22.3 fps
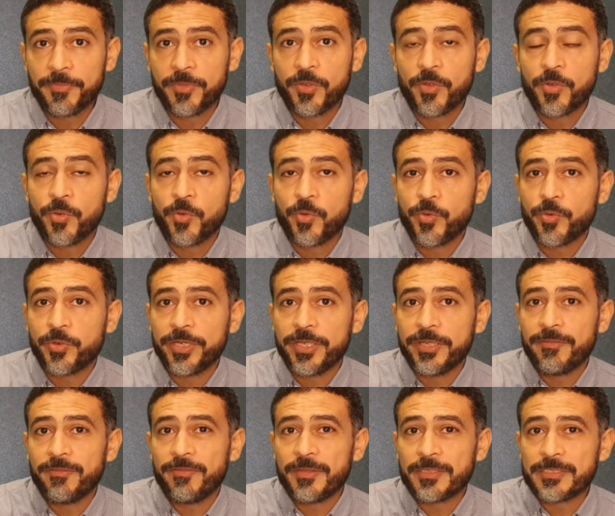or
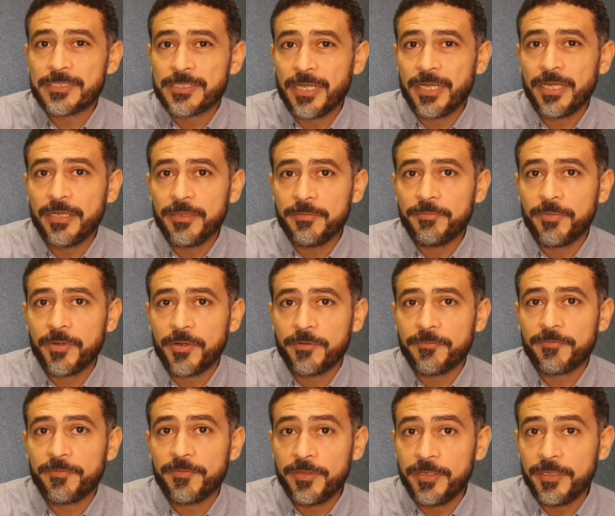in the type of
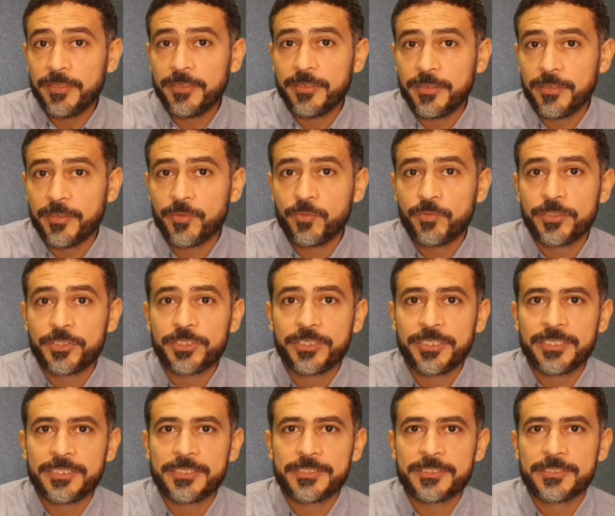thinking which
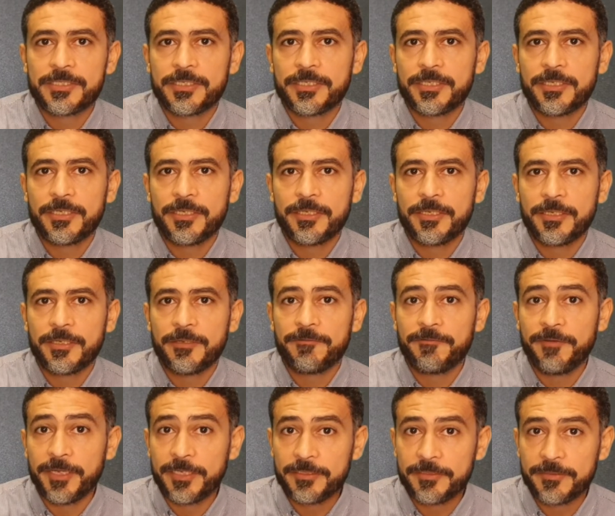is
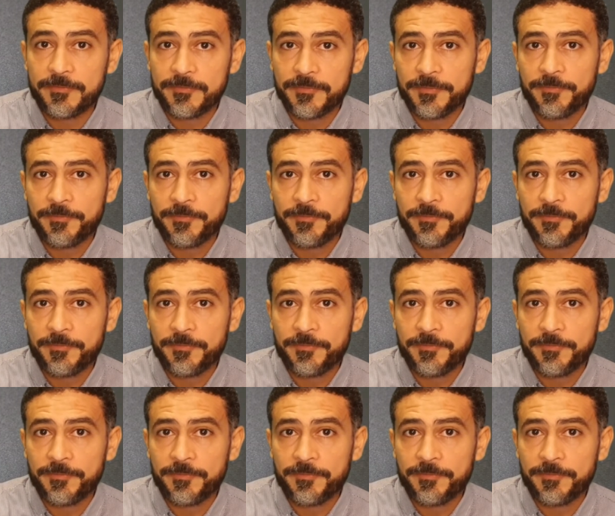effective,